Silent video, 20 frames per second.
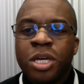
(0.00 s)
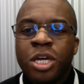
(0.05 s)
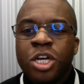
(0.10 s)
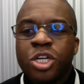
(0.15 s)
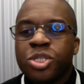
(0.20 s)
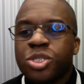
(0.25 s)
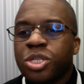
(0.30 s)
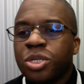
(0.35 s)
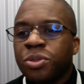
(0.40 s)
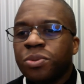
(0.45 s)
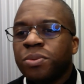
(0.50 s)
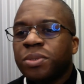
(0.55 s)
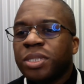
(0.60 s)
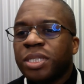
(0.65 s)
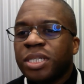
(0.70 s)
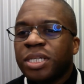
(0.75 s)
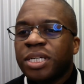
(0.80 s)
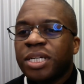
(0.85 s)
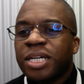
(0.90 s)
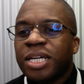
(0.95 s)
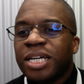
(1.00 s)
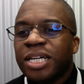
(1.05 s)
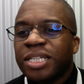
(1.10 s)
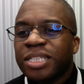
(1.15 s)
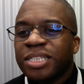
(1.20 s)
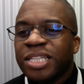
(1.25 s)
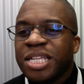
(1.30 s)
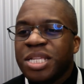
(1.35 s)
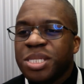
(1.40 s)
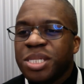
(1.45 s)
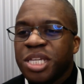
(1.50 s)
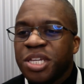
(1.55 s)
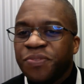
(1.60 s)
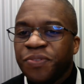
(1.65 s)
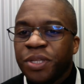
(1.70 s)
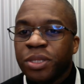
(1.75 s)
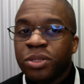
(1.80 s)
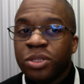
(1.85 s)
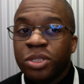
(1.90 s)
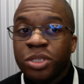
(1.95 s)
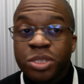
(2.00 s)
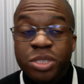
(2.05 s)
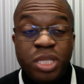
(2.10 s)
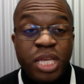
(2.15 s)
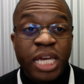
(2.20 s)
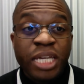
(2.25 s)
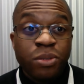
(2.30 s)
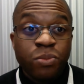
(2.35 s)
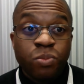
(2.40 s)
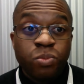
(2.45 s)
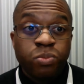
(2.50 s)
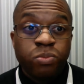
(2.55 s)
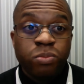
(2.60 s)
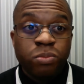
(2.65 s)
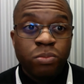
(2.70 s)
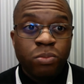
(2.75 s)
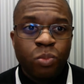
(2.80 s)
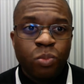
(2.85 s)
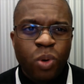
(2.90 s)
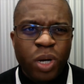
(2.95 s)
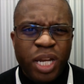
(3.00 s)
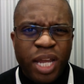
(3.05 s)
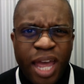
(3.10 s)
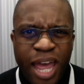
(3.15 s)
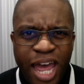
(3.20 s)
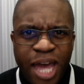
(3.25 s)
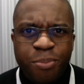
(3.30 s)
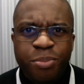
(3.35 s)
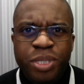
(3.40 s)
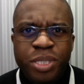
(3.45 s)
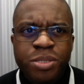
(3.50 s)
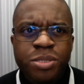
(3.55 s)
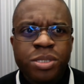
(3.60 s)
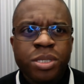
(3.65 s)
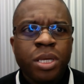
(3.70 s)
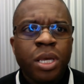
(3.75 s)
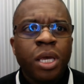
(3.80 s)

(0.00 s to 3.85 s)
So let's see if it looks like what happens